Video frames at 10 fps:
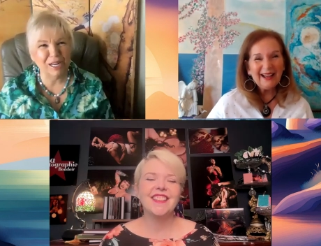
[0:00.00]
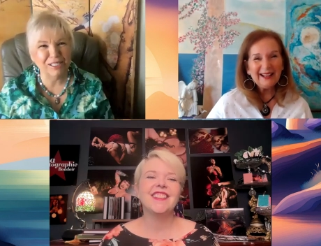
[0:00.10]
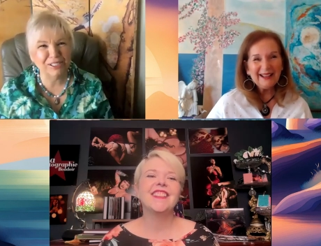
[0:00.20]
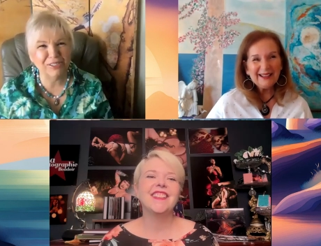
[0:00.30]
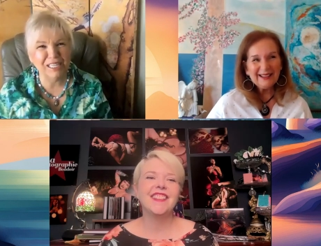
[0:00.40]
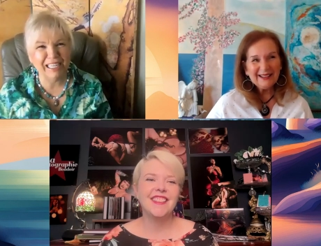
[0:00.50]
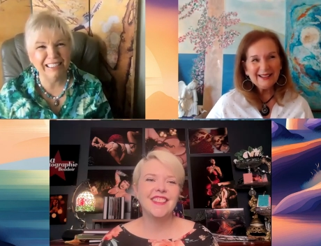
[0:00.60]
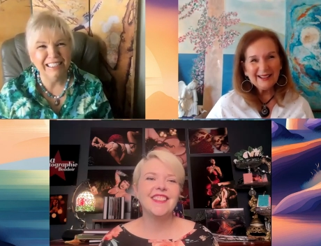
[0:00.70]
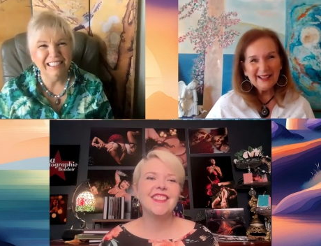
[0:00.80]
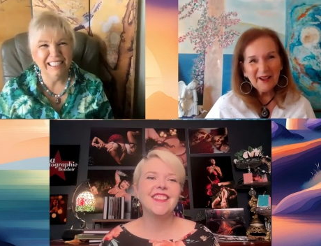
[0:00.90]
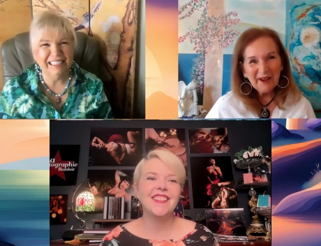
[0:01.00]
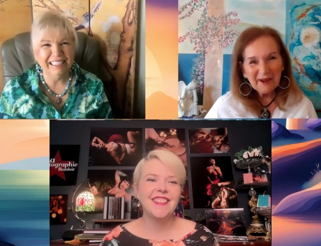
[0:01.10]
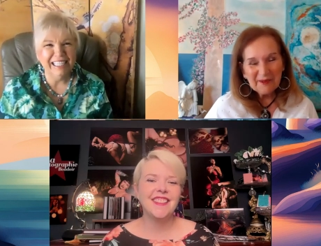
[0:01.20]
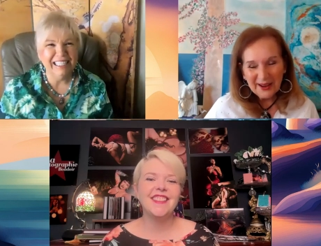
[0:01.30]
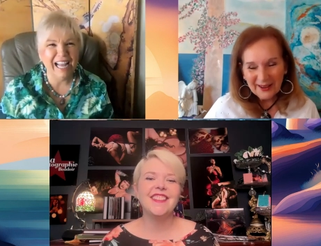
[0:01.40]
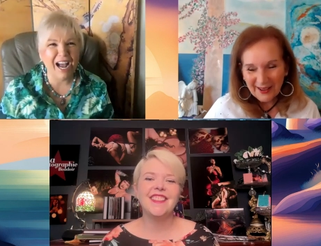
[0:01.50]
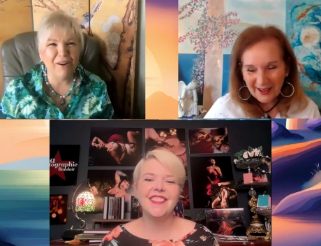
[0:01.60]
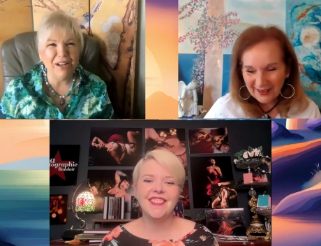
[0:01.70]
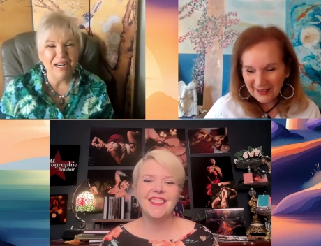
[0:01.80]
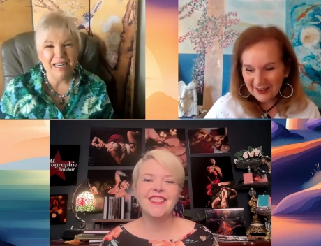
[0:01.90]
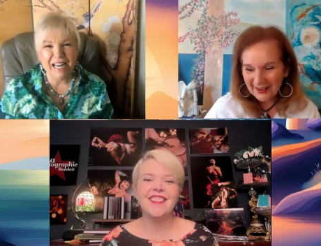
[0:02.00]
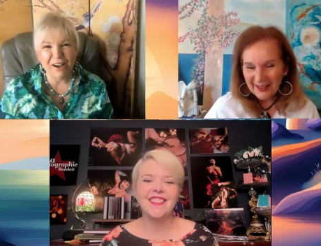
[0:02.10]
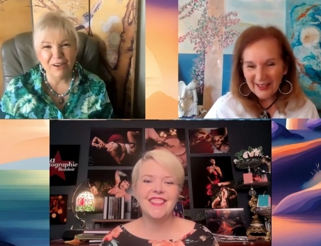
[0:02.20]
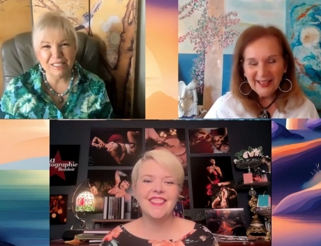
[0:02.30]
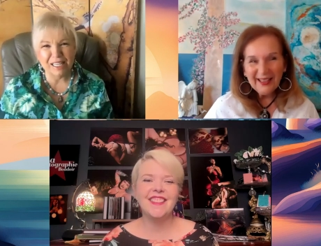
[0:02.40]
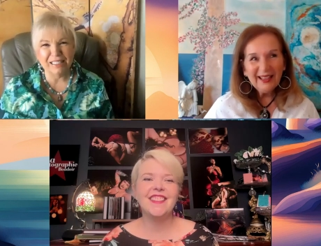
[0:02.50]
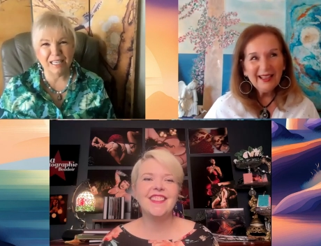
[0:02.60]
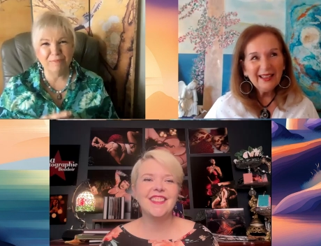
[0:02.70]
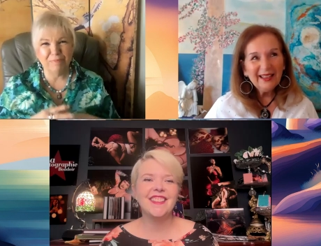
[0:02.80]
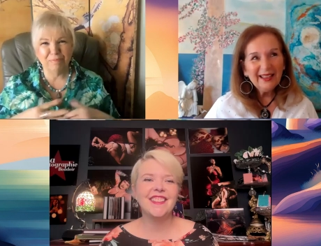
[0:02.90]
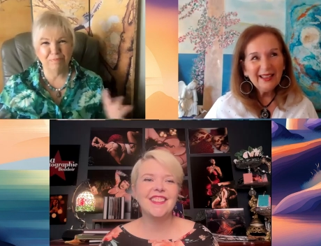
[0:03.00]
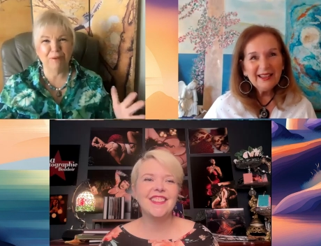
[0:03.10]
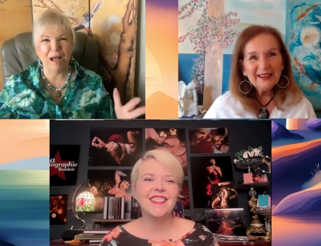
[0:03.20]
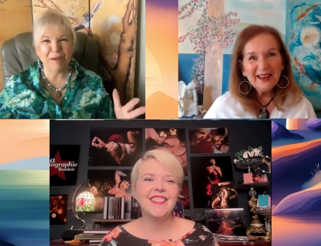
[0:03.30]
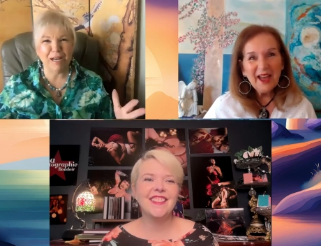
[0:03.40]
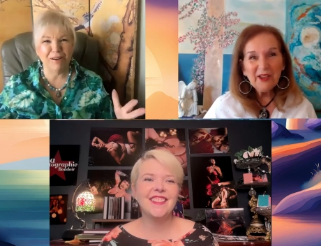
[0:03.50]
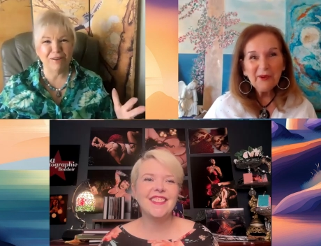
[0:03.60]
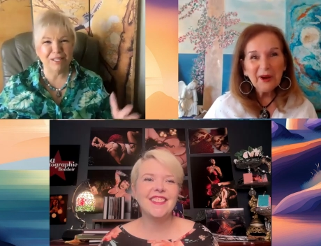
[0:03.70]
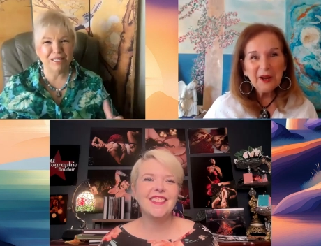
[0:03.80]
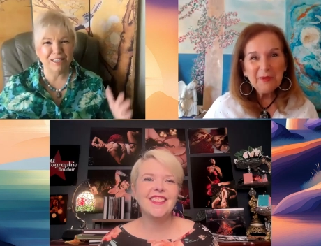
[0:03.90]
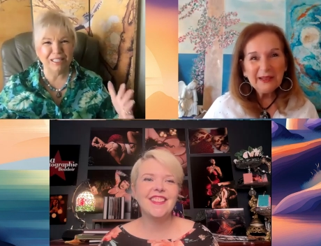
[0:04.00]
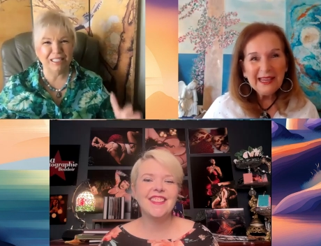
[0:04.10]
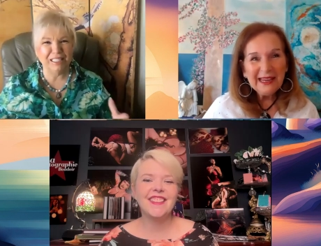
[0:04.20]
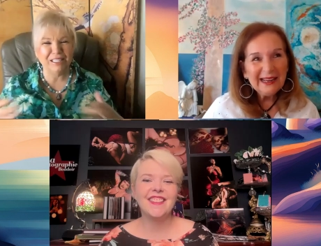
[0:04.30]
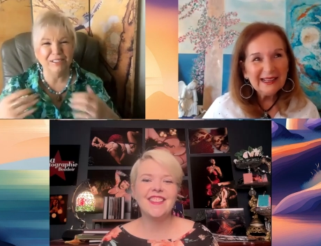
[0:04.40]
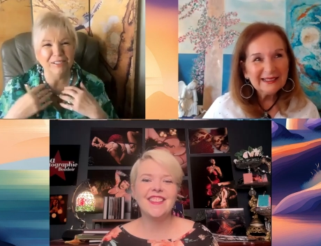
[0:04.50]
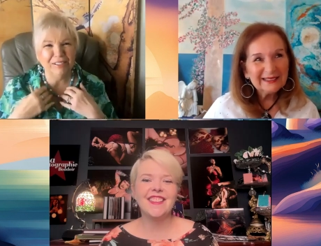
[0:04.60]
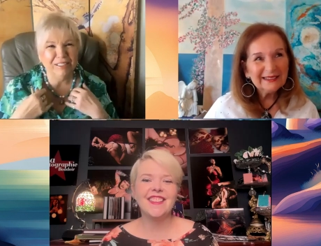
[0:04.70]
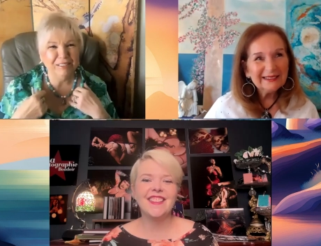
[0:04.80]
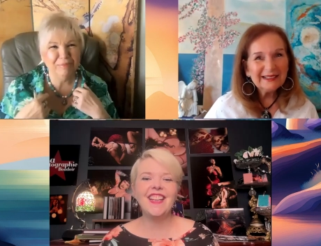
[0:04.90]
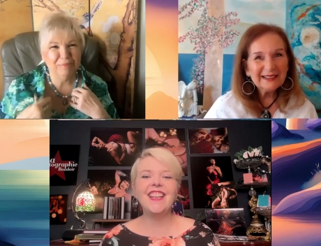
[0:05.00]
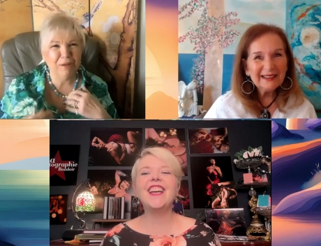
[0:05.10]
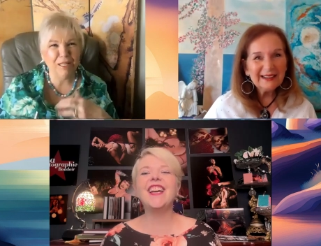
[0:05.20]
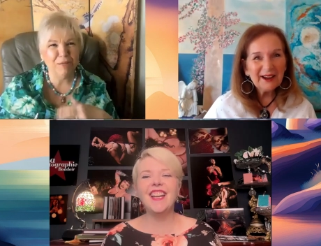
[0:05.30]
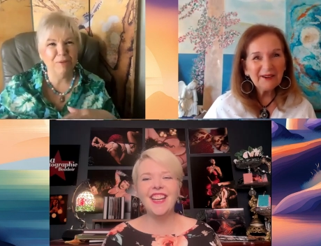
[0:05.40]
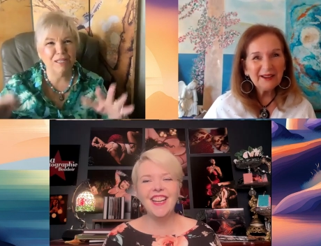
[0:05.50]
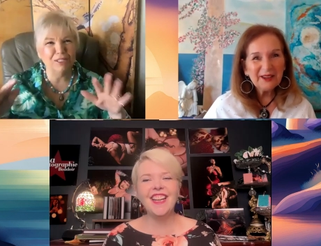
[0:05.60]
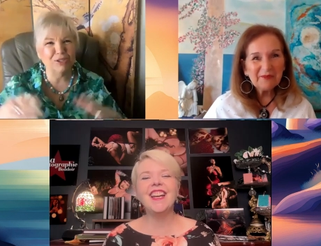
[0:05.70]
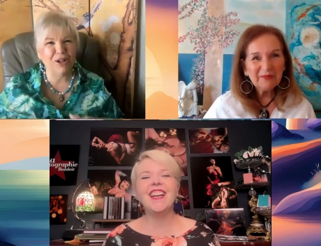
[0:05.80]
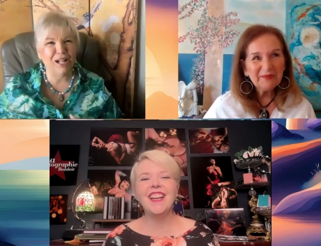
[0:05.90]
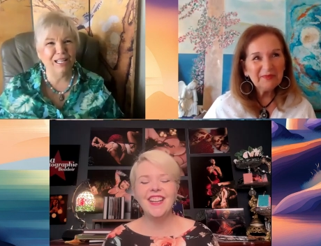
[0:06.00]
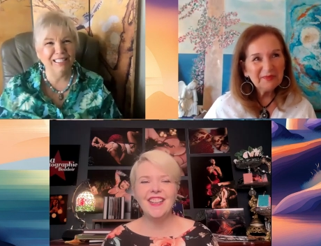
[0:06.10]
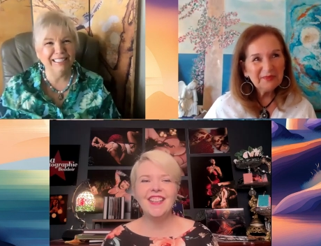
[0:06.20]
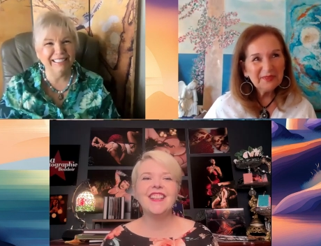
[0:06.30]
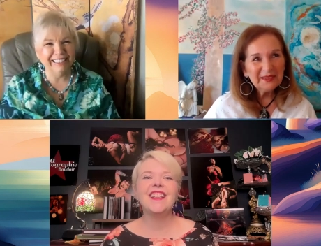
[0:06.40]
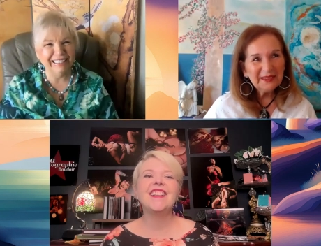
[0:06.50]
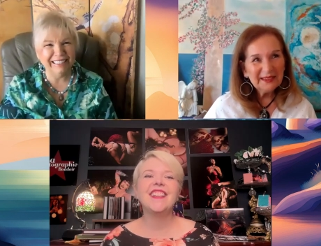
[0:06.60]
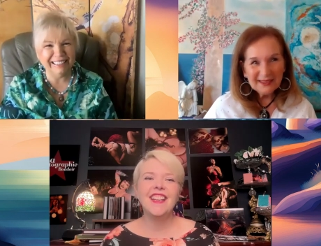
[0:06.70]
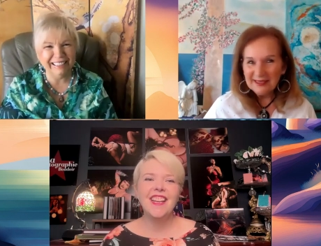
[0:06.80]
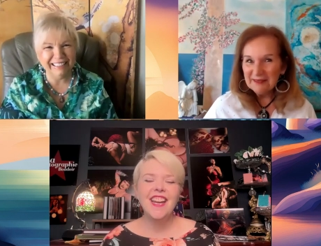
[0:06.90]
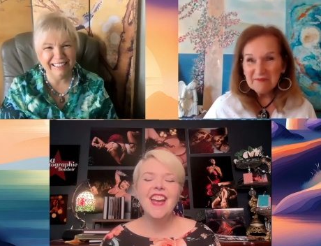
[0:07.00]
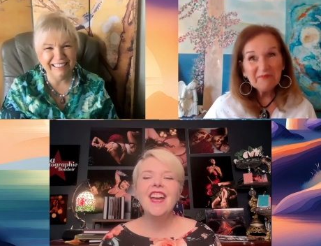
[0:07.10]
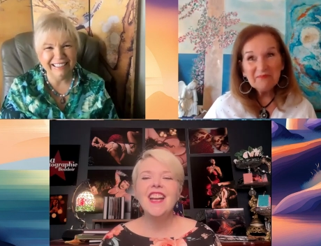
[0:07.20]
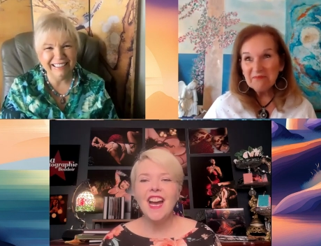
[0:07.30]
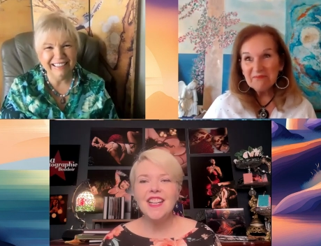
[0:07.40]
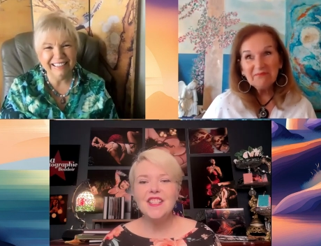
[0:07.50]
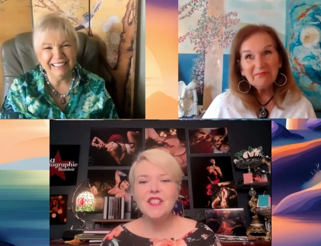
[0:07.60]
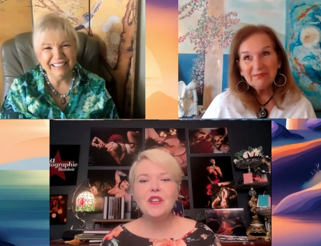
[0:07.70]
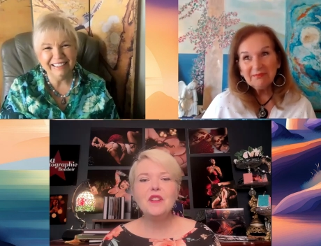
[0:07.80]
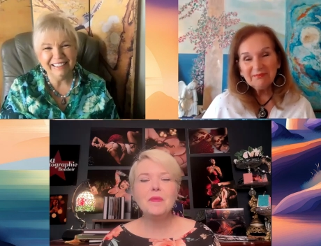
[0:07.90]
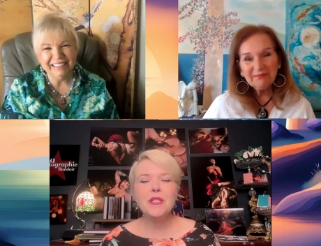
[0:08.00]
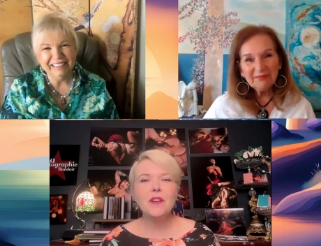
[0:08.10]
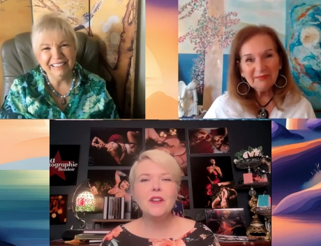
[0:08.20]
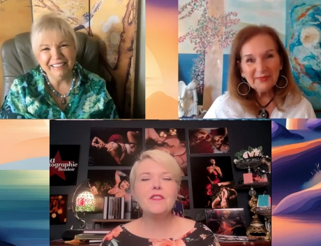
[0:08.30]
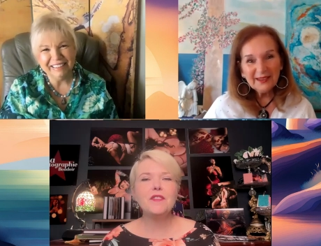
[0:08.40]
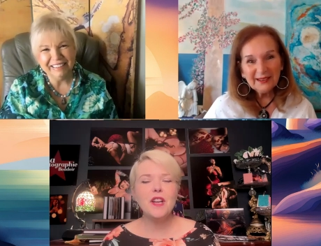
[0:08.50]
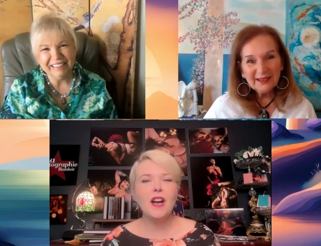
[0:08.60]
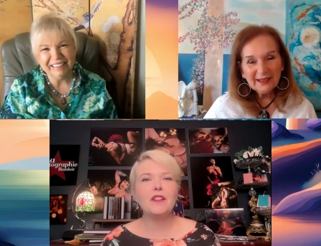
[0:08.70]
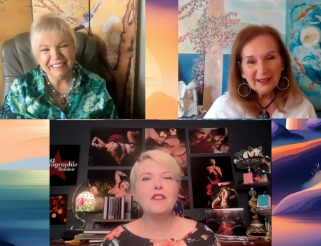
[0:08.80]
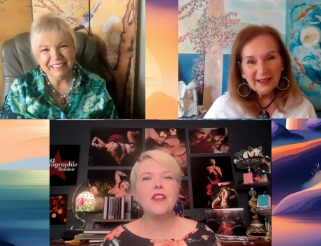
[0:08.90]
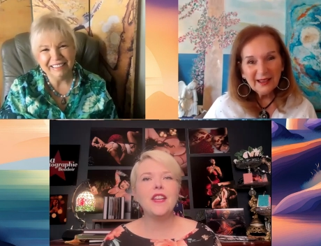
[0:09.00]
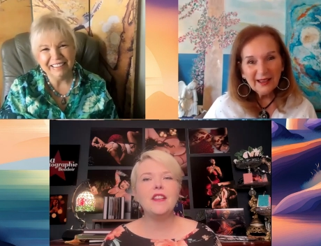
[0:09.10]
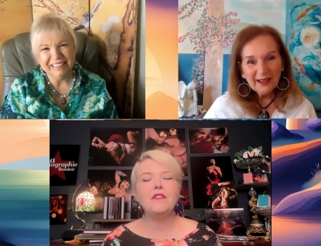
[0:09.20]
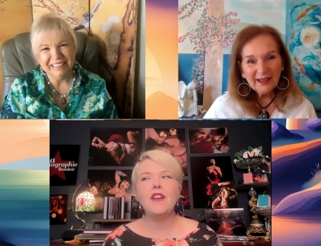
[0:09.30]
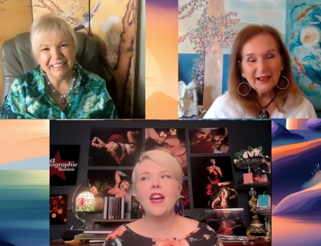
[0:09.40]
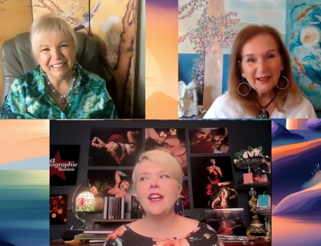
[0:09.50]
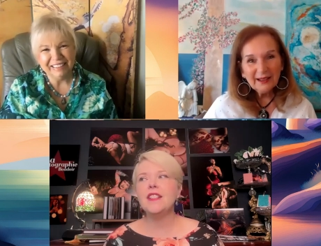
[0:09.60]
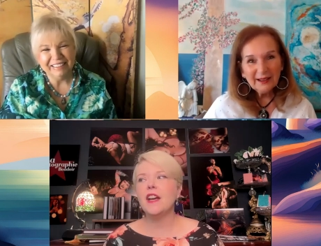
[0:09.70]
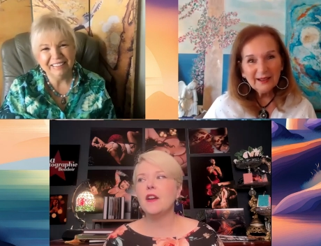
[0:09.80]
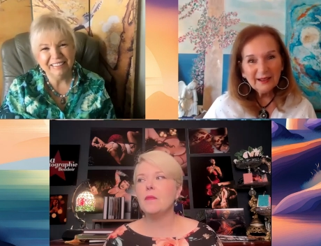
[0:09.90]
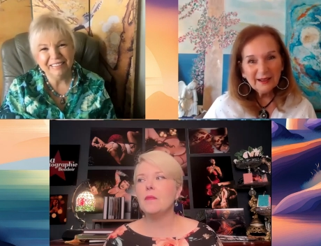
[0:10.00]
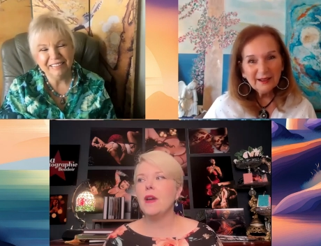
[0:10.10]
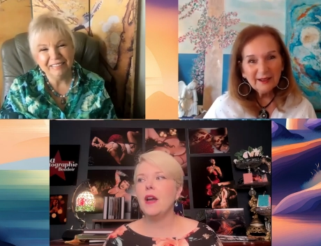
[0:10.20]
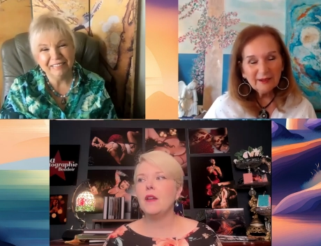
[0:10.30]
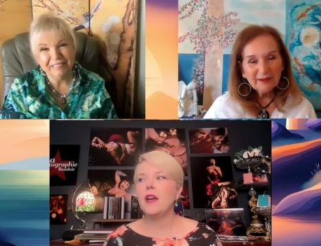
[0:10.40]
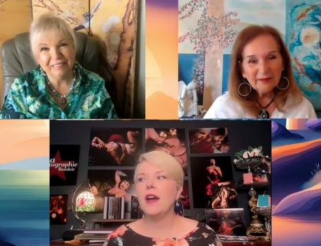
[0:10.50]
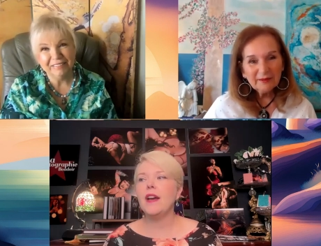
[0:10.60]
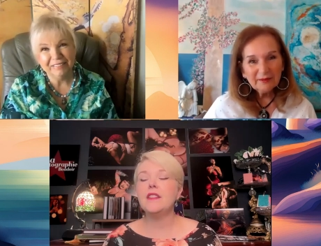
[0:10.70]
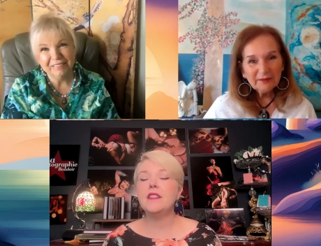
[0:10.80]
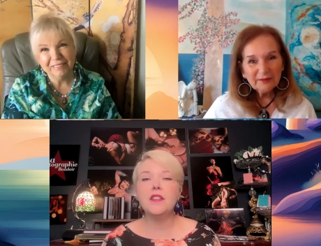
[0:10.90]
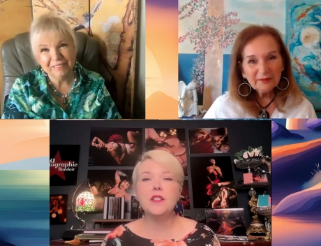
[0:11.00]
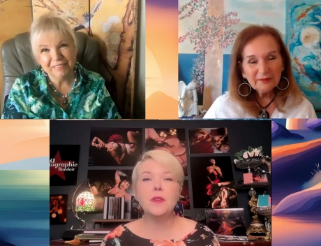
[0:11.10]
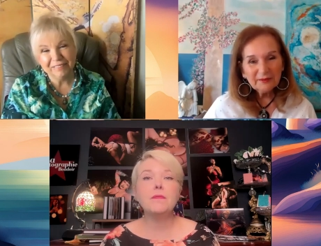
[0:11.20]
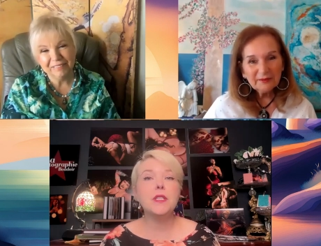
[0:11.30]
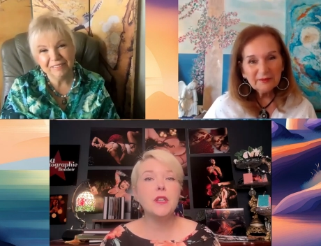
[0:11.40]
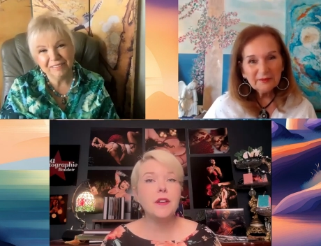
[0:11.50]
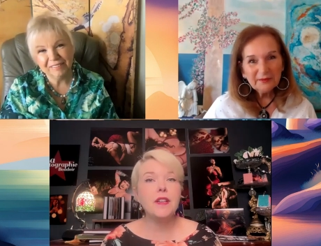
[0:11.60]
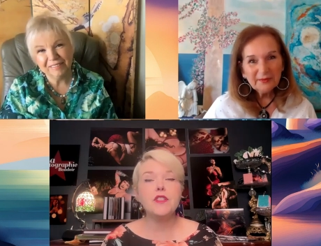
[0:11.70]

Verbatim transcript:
Speaker 1: right, Joanne? Oh my God. Now, now it's like they now out, they're wearing bikinis. you know?
Speaker 2: all. I do maternity photography. In fact, um, I started doing maternity